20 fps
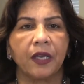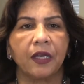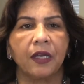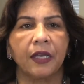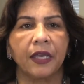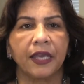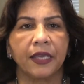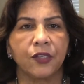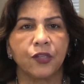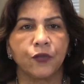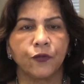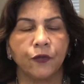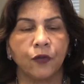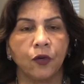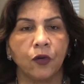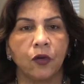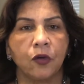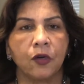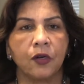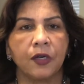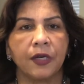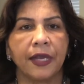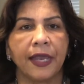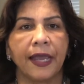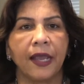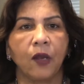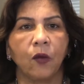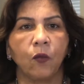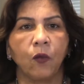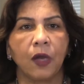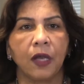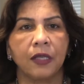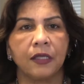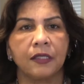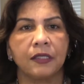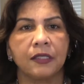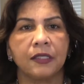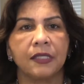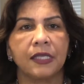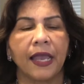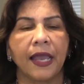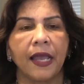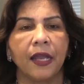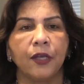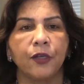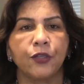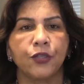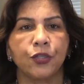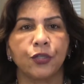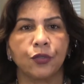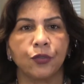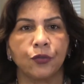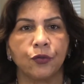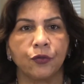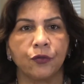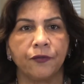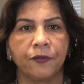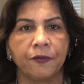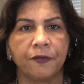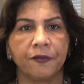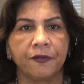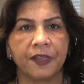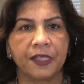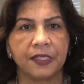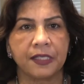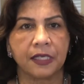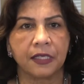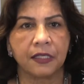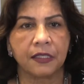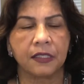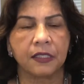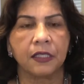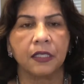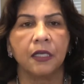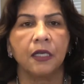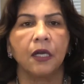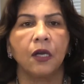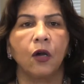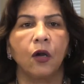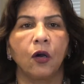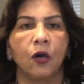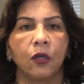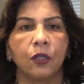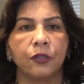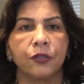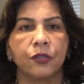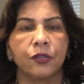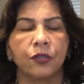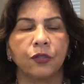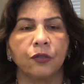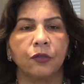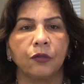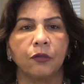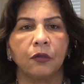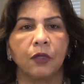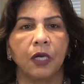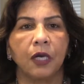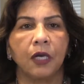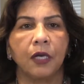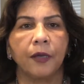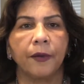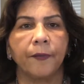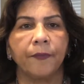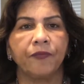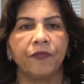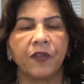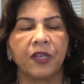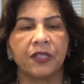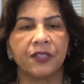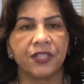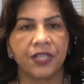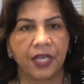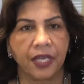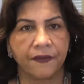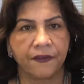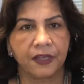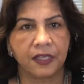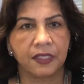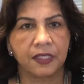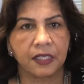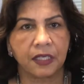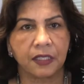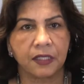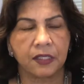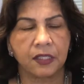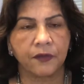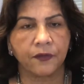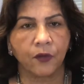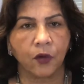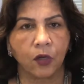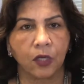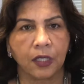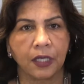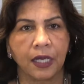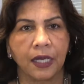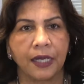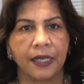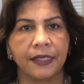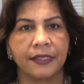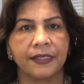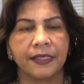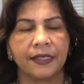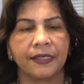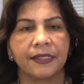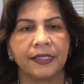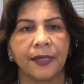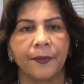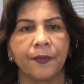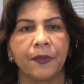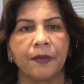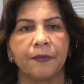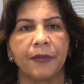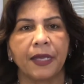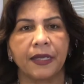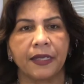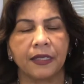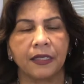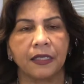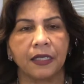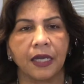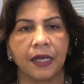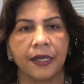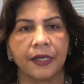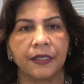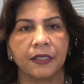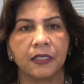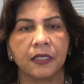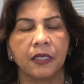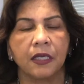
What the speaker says: H-4, L-1, L-2 visas, also J visas of all kinds except the medical kind.